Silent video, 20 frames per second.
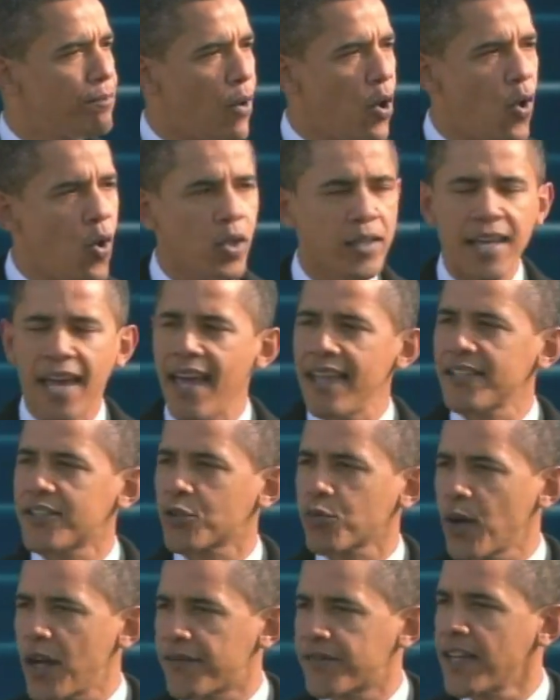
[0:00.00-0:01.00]
bold and
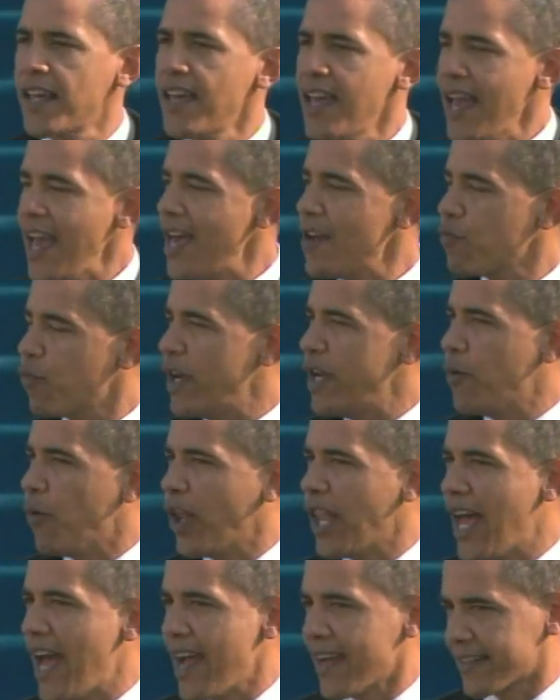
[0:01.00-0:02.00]
swift, and we
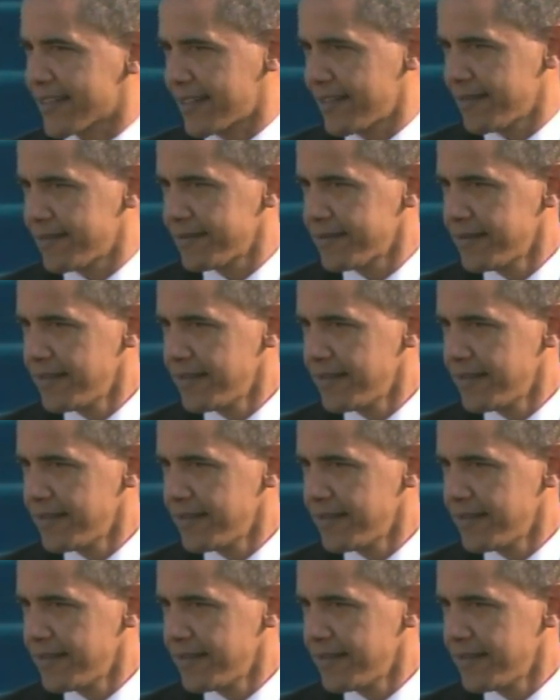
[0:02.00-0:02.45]
will act,